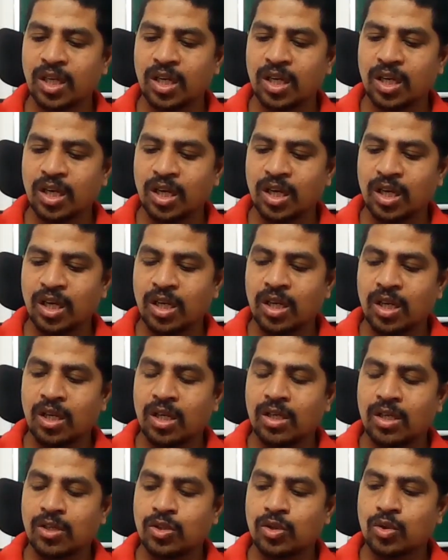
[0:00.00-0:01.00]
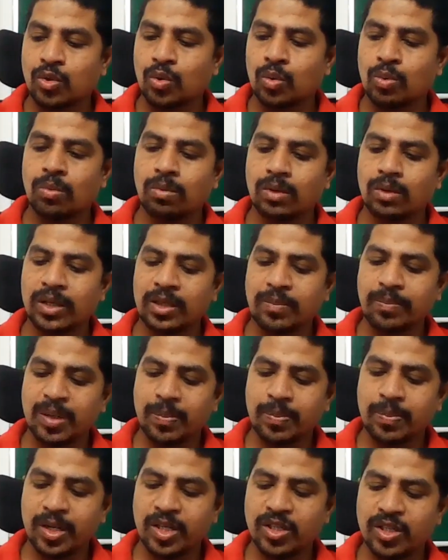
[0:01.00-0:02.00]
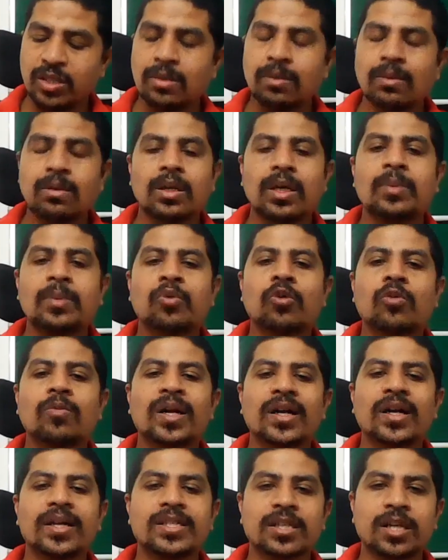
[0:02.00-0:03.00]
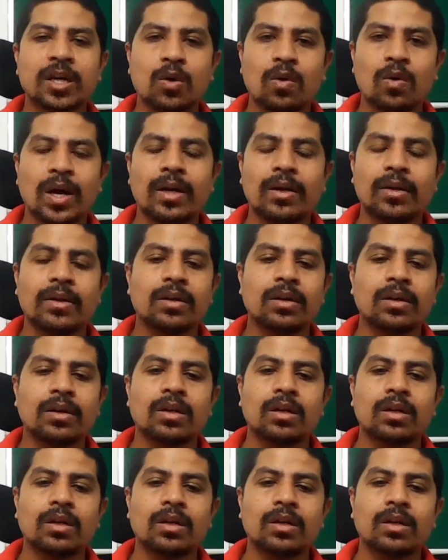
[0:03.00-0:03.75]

Yes, sir. So in the preparation, improvement is required.